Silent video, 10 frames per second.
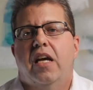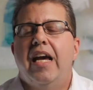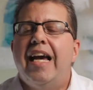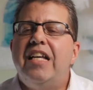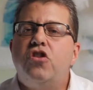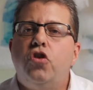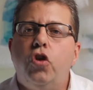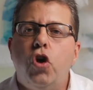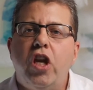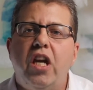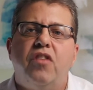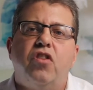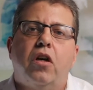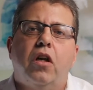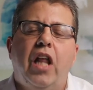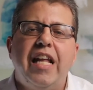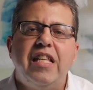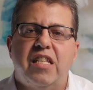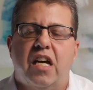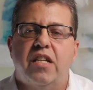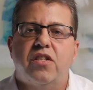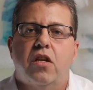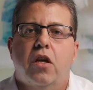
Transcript: He's looking to cleanse us